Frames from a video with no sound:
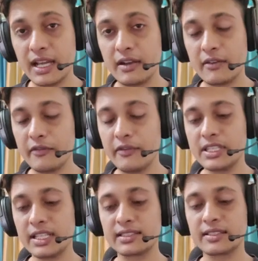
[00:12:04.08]
which is
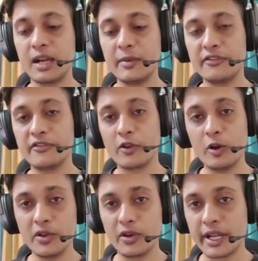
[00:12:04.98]
coming from your
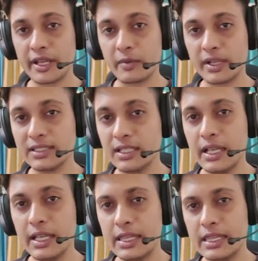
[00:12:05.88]
database,
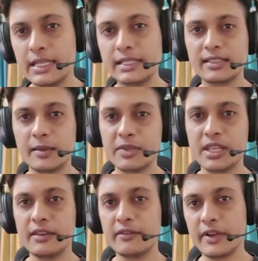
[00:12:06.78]
there is something
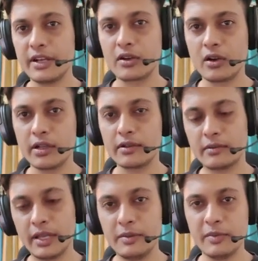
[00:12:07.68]
went wrong in
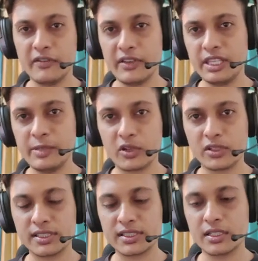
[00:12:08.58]
between the process.
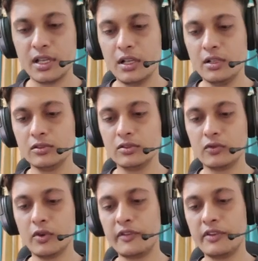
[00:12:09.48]
So what
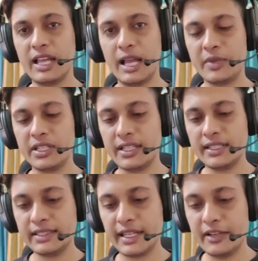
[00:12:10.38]
will happen is
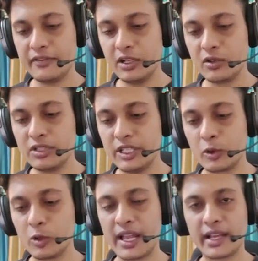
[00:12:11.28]
it will do the rollback.
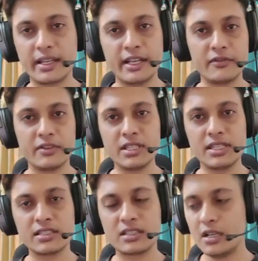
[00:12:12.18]
It will just
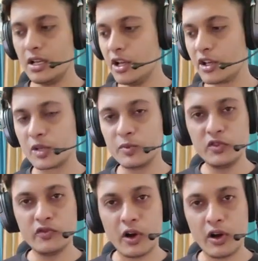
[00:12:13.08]
remove
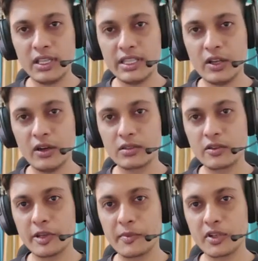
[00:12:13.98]
all the ongoing
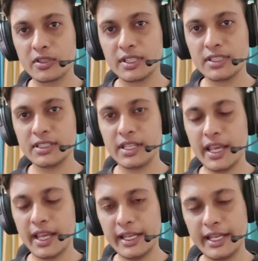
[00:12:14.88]
process and
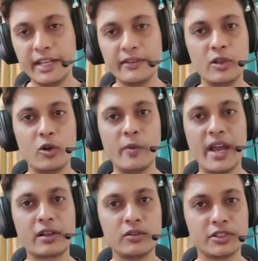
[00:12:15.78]
it will go back to
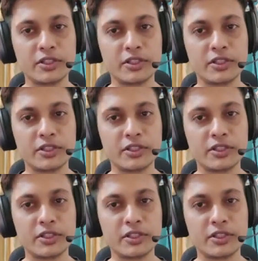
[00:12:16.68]
zero.